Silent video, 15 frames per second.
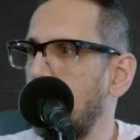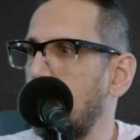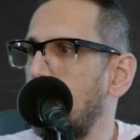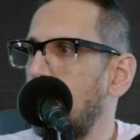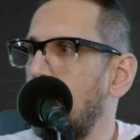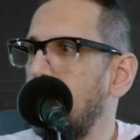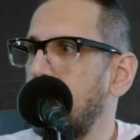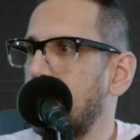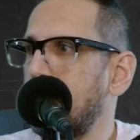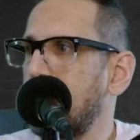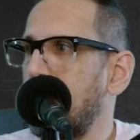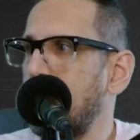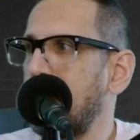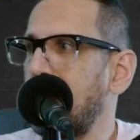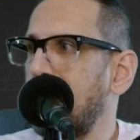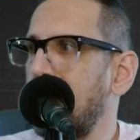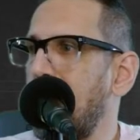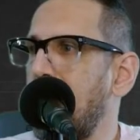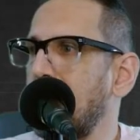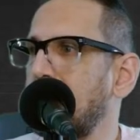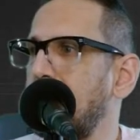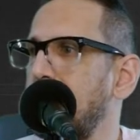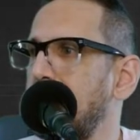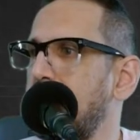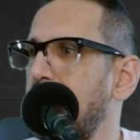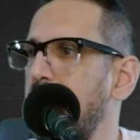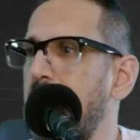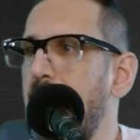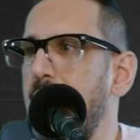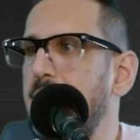And you're kind of locked
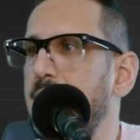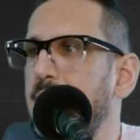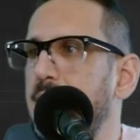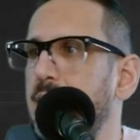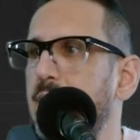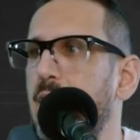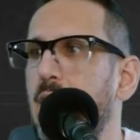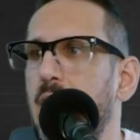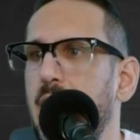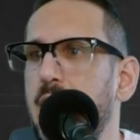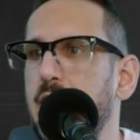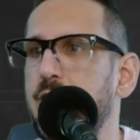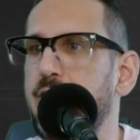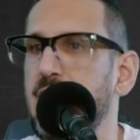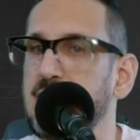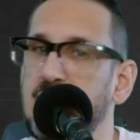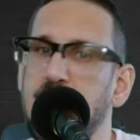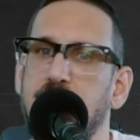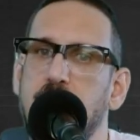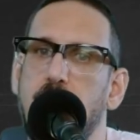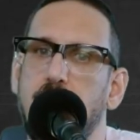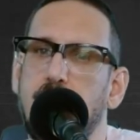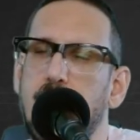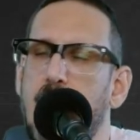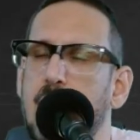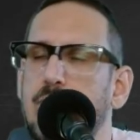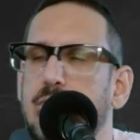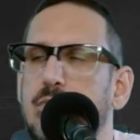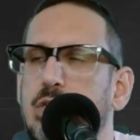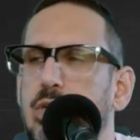into that interface, even though you're
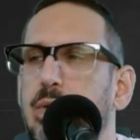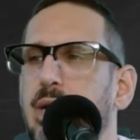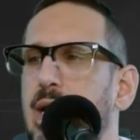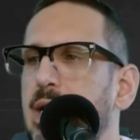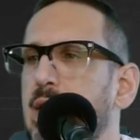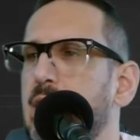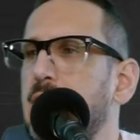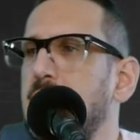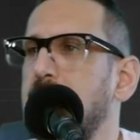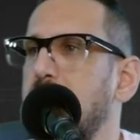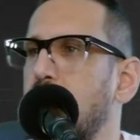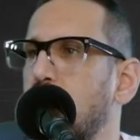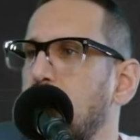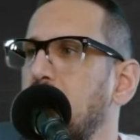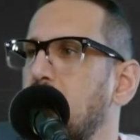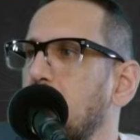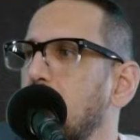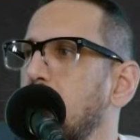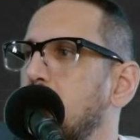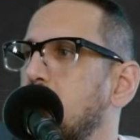not doing anything except reading.